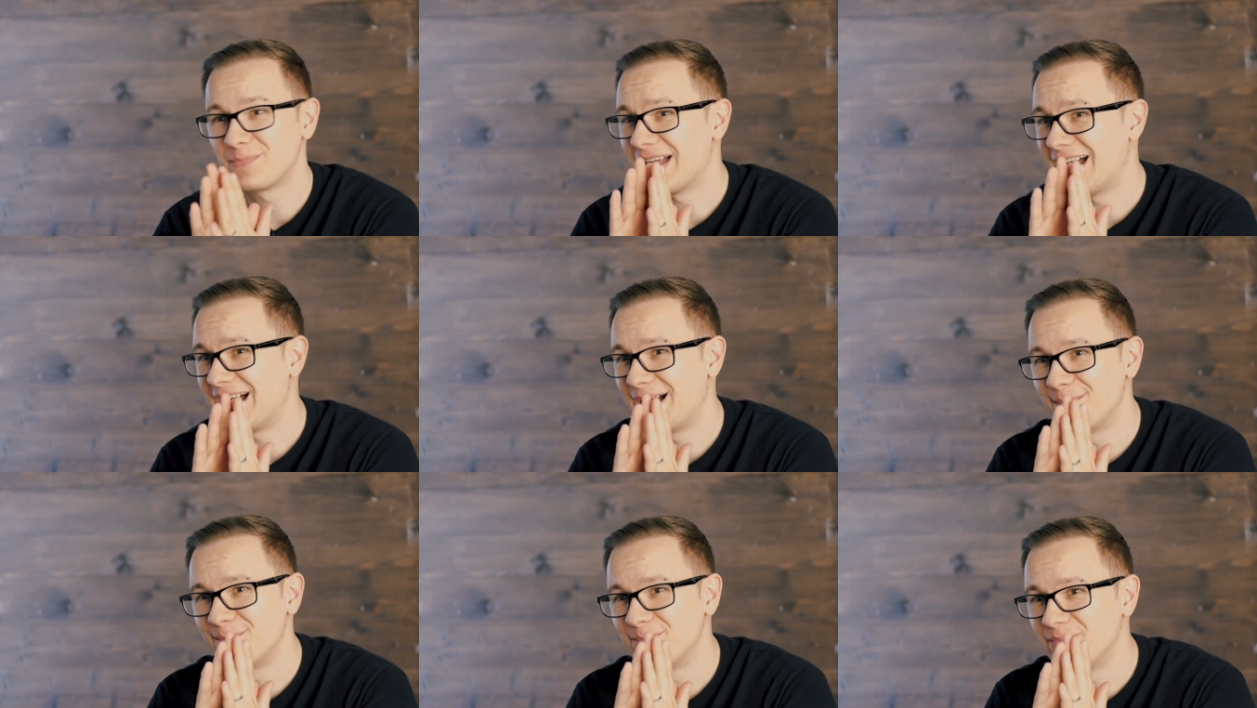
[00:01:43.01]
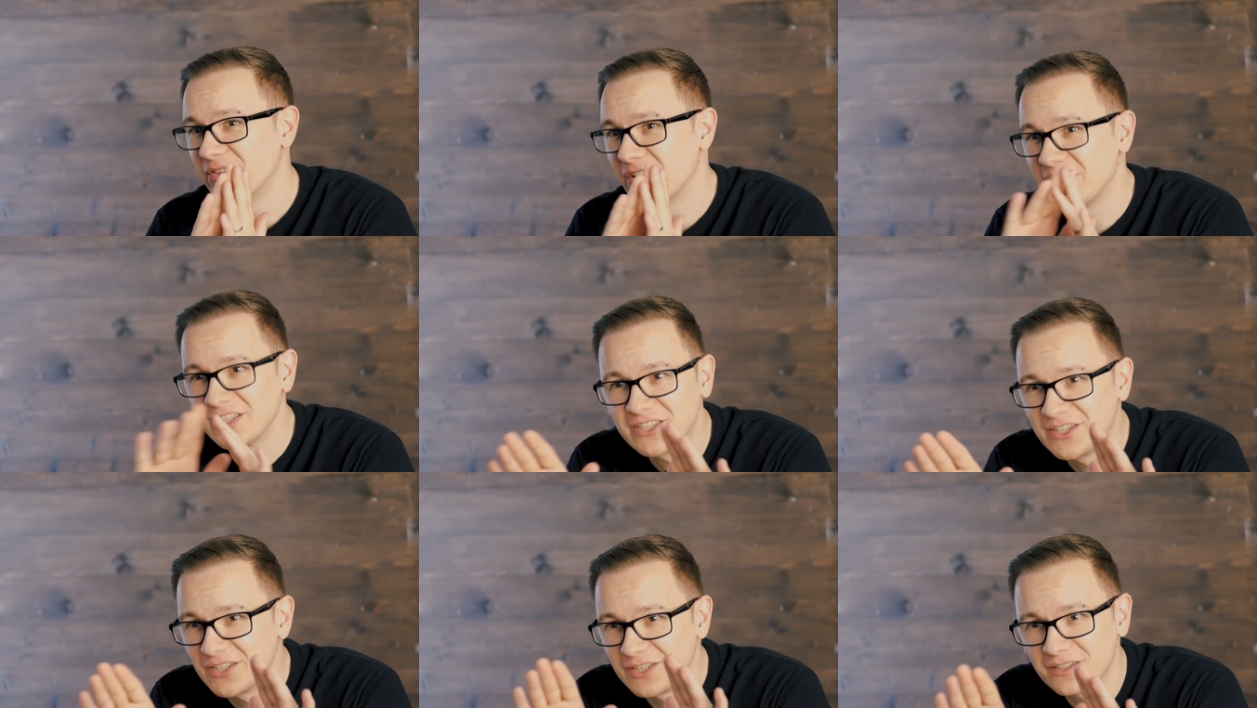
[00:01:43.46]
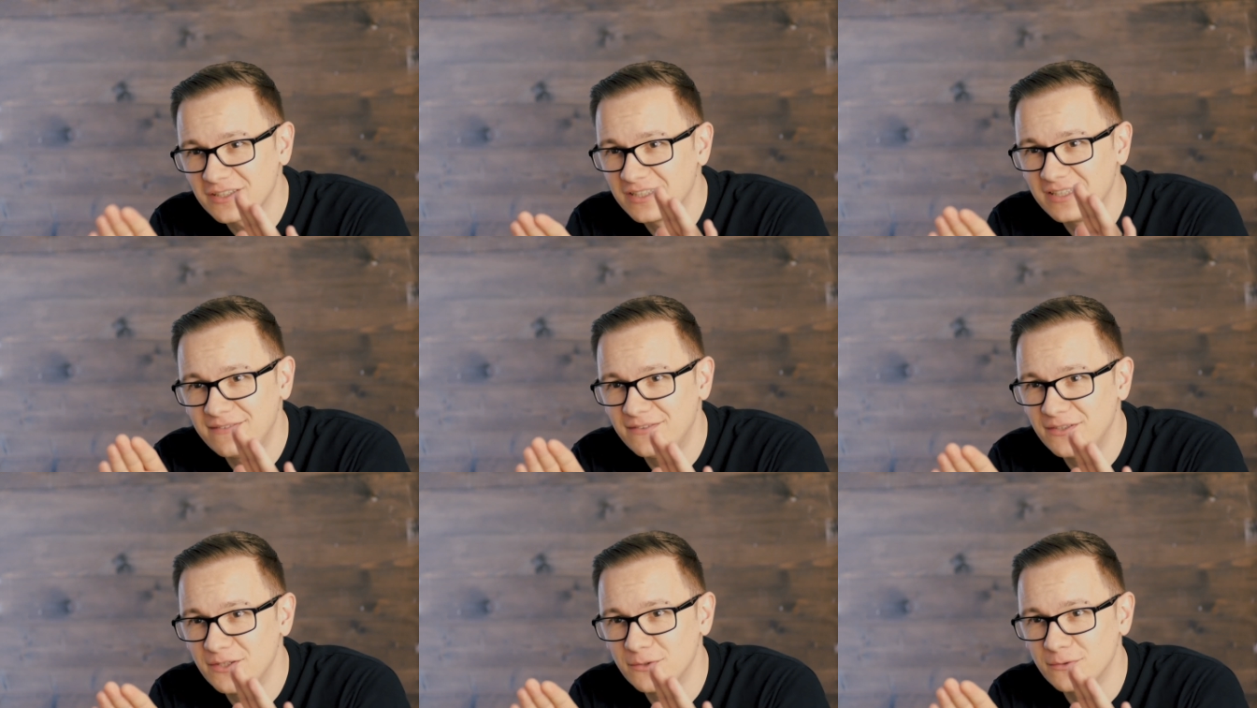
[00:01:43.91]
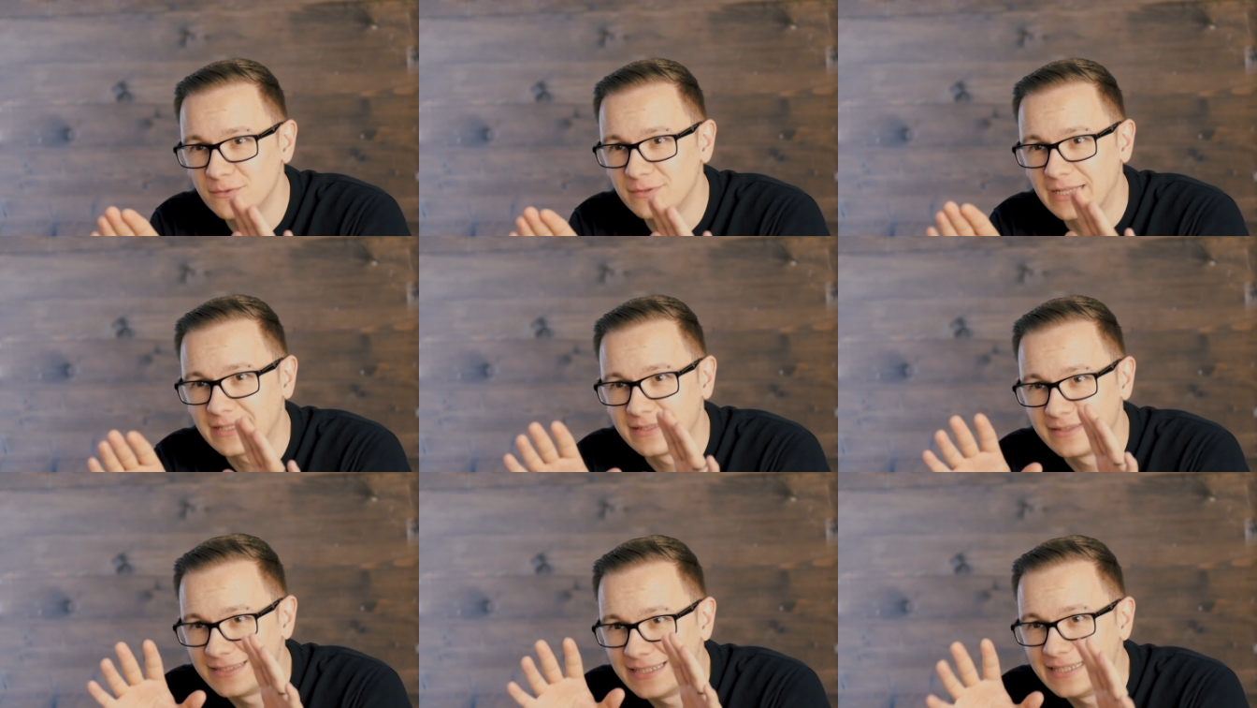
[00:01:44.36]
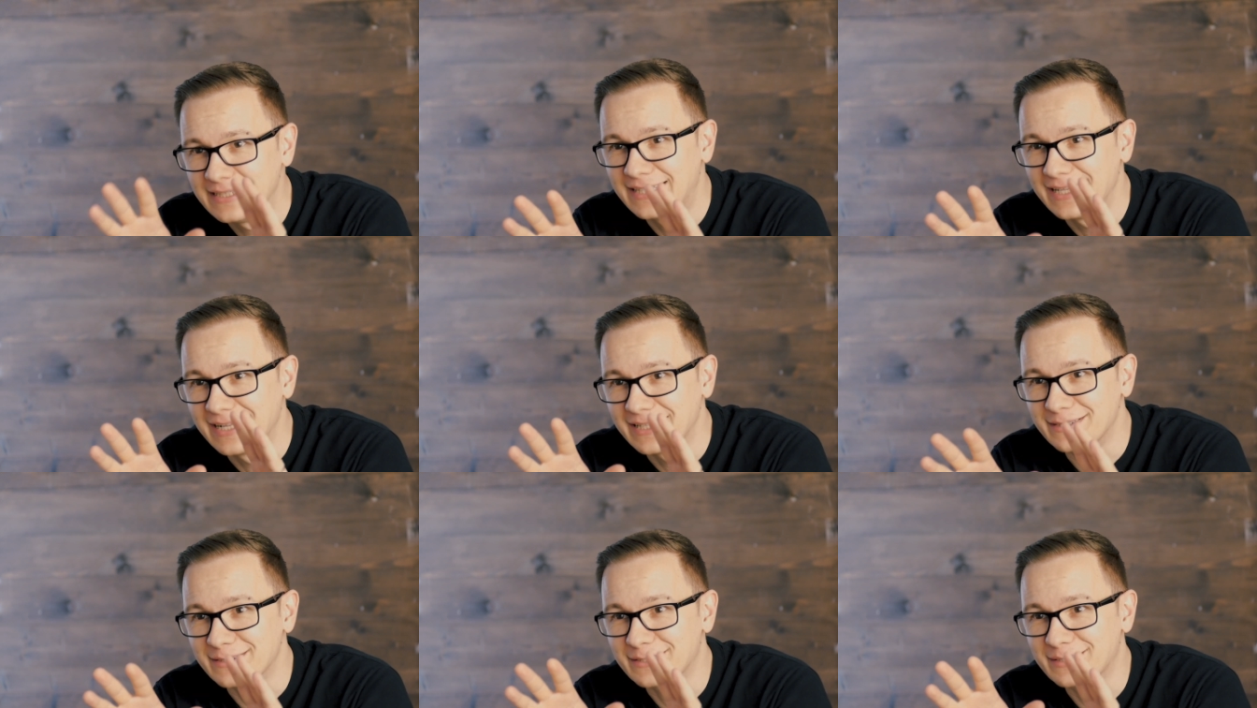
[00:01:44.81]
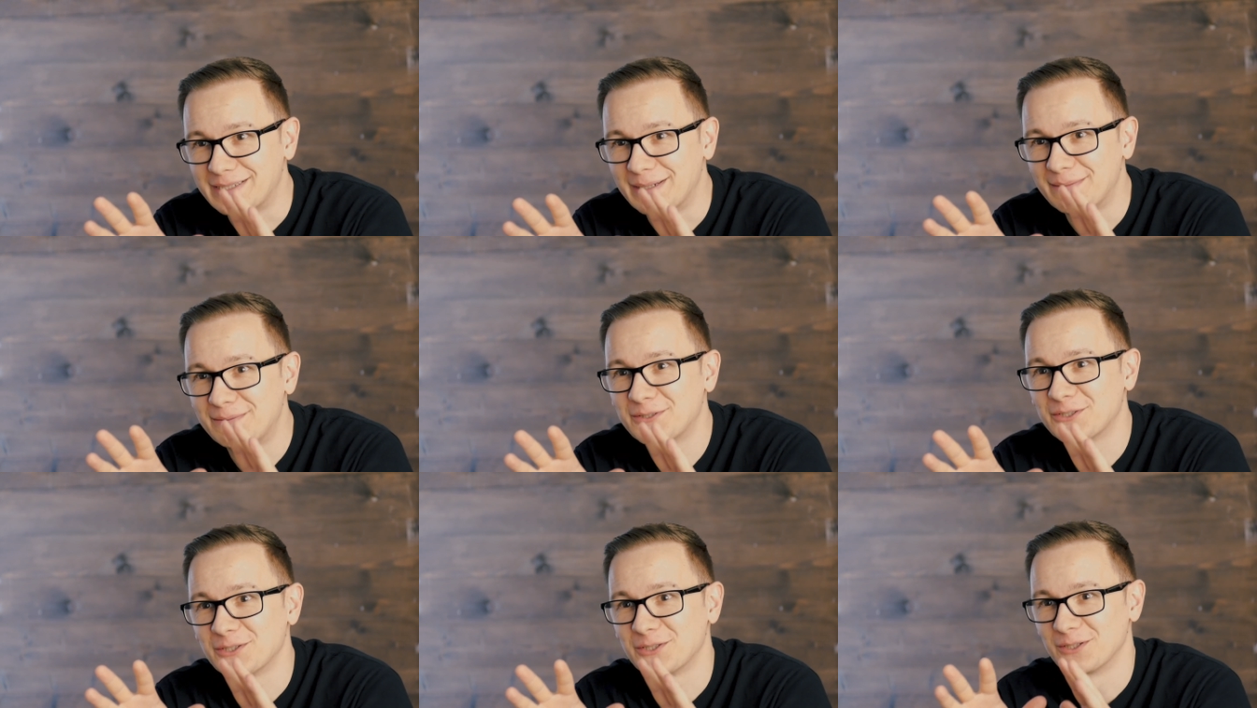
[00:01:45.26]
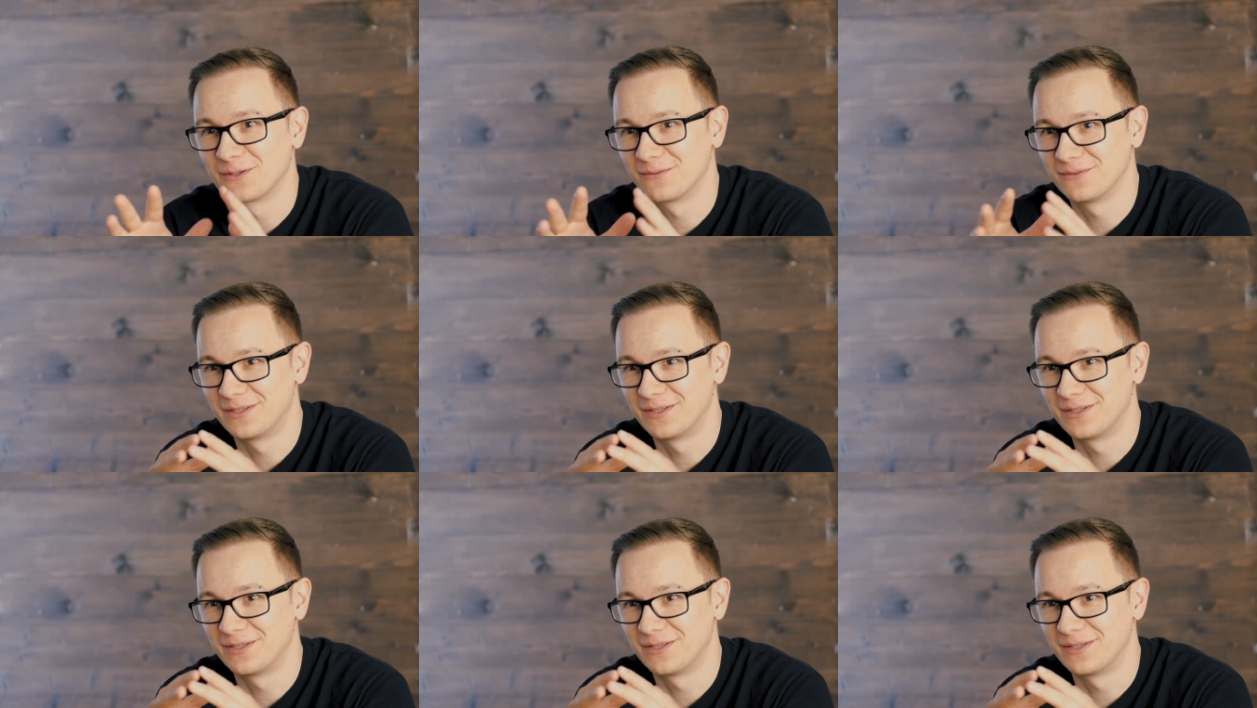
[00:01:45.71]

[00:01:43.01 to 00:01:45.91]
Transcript: I'm not gonna give you the detailed description